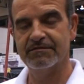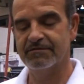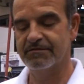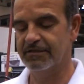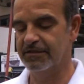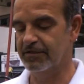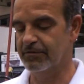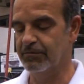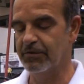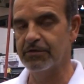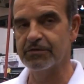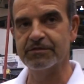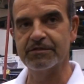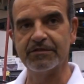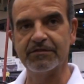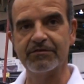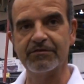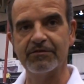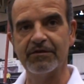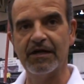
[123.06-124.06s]
linear
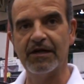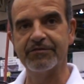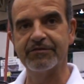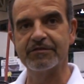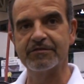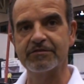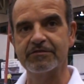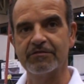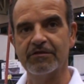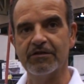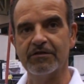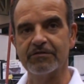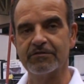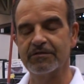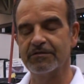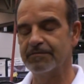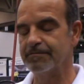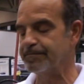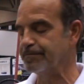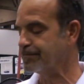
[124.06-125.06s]
motion throughout the stroke.
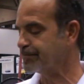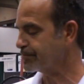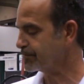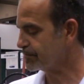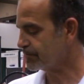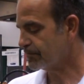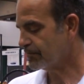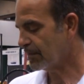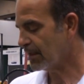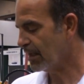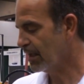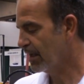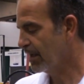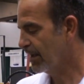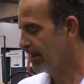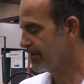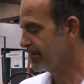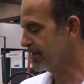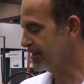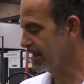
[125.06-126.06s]

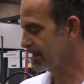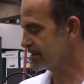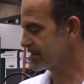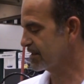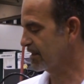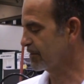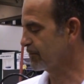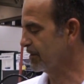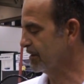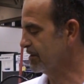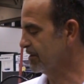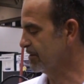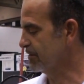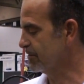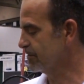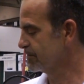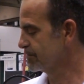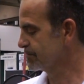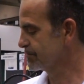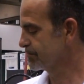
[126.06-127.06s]
The next thing we
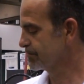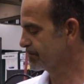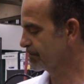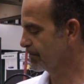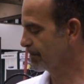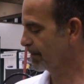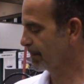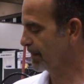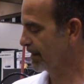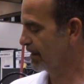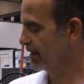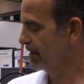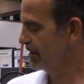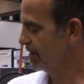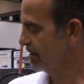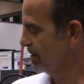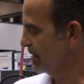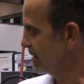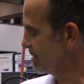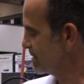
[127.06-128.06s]
do,
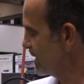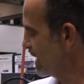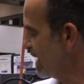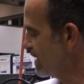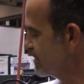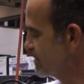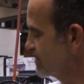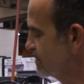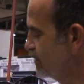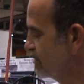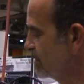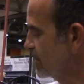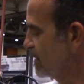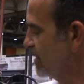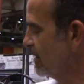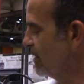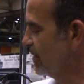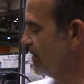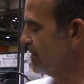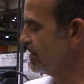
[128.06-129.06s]
attached to the
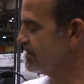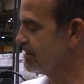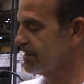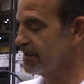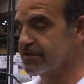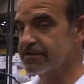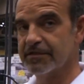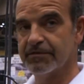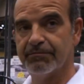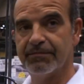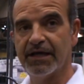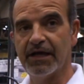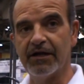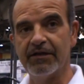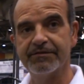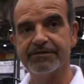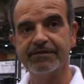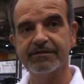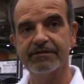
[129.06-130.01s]
carriage, is the belt.